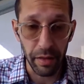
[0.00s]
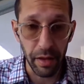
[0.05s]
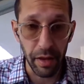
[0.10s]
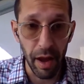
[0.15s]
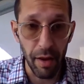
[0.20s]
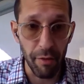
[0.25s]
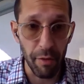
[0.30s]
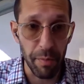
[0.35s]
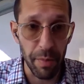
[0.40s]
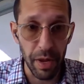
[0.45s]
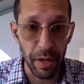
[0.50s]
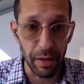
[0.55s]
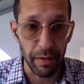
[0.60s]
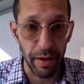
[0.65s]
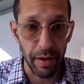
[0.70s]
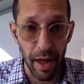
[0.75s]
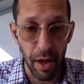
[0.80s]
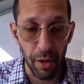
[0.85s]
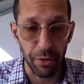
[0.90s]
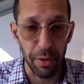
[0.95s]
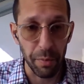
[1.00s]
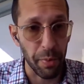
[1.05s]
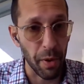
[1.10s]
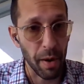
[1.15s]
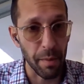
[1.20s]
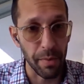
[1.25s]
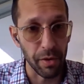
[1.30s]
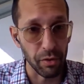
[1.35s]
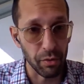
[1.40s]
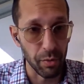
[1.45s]
the government and health
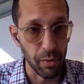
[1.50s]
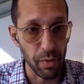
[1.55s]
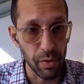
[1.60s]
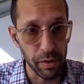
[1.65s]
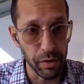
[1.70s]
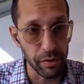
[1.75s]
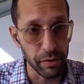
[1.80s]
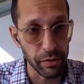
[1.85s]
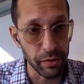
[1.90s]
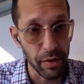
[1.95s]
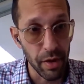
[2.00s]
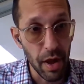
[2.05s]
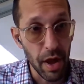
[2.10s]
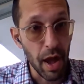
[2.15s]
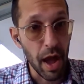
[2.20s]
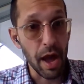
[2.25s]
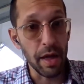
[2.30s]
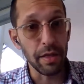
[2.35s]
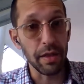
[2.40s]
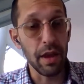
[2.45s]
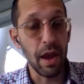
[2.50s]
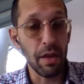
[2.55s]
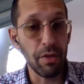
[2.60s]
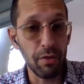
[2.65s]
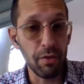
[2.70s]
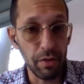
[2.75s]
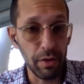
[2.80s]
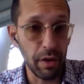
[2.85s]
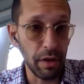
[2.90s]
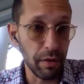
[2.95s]
department's rules, and the
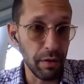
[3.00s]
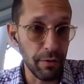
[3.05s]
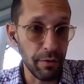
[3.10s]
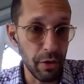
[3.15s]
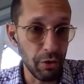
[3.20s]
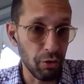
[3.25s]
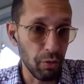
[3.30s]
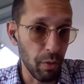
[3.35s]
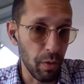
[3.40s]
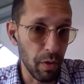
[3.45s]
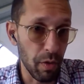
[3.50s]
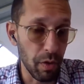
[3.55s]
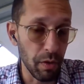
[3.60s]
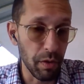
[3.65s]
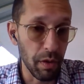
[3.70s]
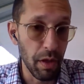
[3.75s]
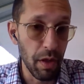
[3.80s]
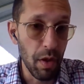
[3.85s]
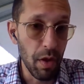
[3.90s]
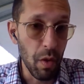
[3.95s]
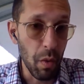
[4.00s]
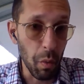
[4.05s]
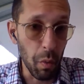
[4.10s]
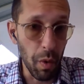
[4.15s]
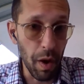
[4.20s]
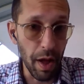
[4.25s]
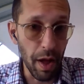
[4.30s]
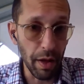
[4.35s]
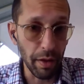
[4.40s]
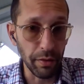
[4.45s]
other individual
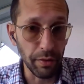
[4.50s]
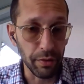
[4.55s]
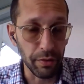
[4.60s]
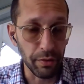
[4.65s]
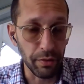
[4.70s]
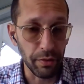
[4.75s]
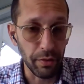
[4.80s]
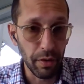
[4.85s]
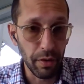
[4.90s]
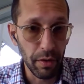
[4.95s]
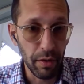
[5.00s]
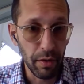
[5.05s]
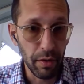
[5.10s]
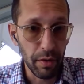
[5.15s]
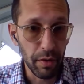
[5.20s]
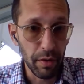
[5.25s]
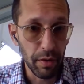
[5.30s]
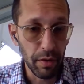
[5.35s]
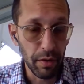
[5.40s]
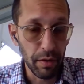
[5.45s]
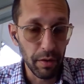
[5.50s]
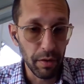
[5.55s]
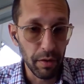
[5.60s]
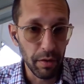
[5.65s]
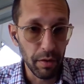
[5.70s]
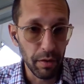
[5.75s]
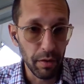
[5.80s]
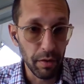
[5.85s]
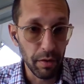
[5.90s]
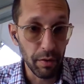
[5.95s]
was
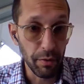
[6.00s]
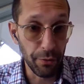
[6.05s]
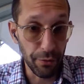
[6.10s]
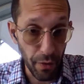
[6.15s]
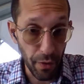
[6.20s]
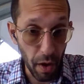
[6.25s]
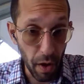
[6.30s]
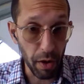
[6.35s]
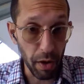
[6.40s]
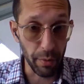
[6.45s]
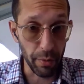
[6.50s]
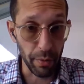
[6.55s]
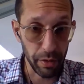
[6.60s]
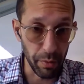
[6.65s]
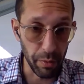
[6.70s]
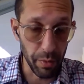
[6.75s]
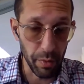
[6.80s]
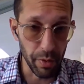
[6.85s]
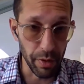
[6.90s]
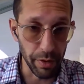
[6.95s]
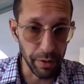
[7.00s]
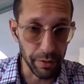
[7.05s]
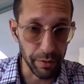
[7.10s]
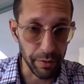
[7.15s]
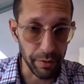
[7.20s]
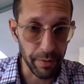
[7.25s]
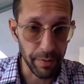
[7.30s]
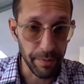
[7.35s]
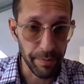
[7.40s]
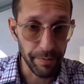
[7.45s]
following the
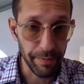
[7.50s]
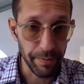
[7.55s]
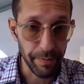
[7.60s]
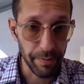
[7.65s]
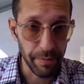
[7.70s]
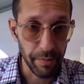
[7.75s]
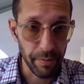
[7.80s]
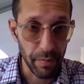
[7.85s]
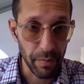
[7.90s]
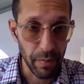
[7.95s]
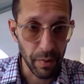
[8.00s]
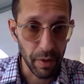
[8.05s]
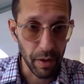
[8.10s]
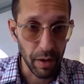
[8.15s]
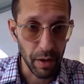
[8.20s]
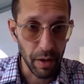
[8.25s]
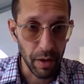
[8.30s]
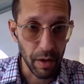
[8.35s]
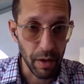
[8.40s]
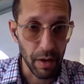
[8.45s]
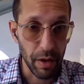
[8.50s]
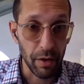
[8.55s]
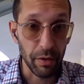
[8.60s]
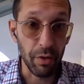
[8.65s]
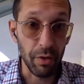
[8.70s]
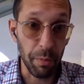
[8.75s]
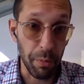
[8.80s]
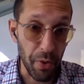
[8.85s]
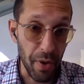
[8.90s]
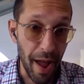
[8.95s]
rules.
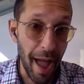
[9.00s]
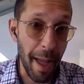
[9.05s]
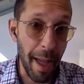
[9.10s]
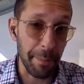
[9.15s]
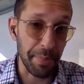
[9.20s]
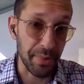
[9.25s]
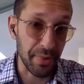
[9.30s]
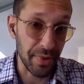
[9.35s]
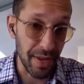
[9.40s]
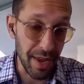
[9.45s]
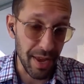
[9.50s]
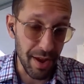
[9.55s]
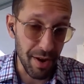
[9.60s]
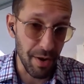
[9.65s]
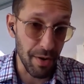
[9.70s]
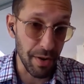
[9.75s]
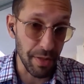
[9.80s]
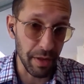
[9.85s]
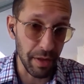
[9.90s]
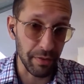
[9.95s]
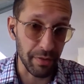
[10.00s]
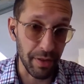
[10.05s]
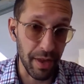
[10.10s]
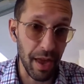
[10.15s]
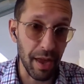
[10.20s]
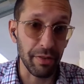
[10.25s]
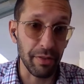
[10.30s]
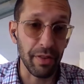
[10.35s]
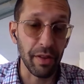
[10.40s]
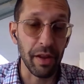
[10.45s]
So perhaps here, in this
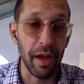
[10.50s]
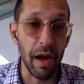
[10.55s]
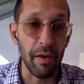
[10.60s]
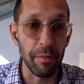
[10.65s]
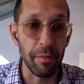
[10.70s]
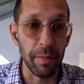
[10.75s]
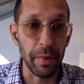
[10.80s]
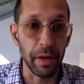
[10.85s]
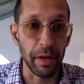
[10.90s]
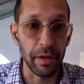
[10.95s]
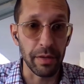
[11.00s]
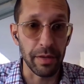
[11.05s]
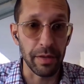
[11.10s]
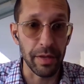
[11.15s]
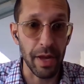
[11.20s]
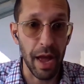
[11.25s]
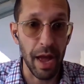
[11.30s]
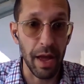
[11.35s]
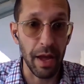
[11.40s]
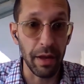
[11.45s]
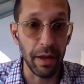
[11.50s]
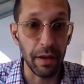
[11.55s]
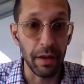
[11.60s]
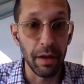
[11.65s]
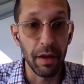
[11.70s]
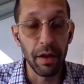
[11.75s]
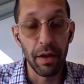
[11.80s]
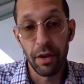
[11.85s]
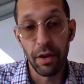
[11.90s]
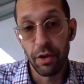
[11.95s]
case, the government could say,
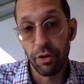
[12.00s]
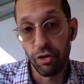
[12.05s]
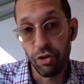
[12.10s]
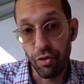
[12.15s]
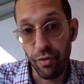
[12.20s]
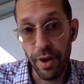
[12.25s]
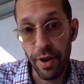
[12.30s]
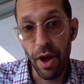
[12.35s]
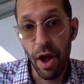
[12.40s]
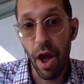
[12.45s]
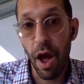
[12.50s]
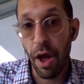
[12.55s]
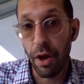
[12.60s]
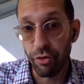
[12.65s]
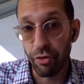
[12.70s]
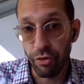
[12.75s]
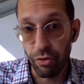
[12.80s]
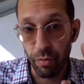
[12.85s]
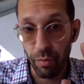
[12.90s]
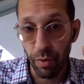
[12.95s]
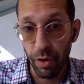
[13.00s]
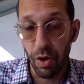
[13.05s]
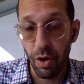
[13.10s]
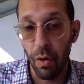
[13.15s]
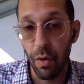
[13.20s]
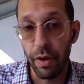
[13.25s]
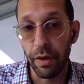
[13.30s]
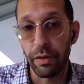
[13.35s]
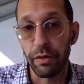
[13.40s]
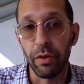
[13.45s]
triage, we're
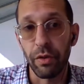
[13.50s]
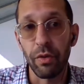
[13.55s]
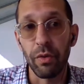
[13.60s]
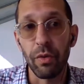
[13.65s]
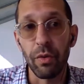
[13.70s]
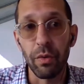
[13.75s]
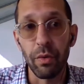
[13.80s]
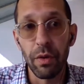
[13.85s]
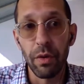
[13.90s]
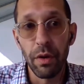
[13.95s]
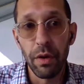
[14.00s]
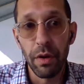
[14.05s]
going to